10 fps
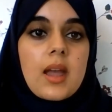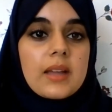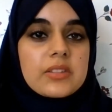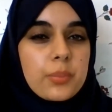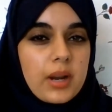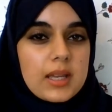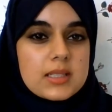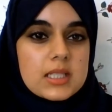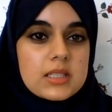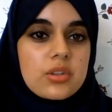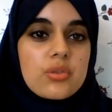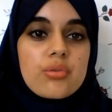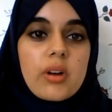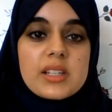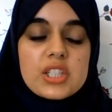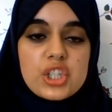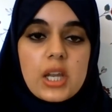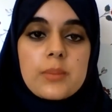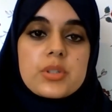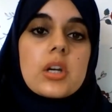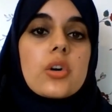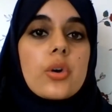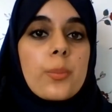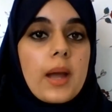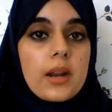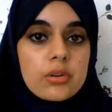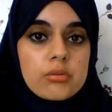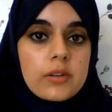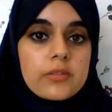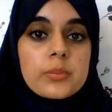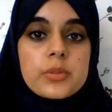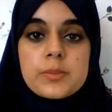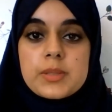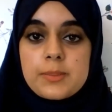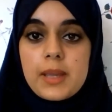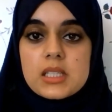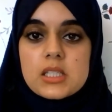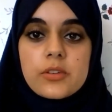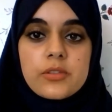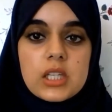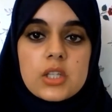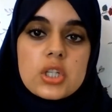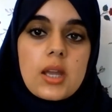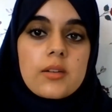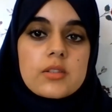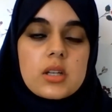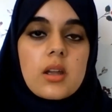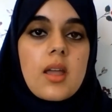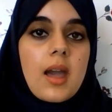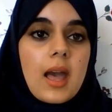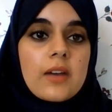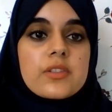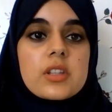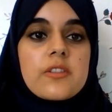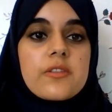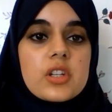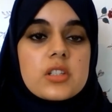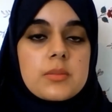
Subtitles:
As a practice, write a chapter or a paragraph from the perspective of each character after their first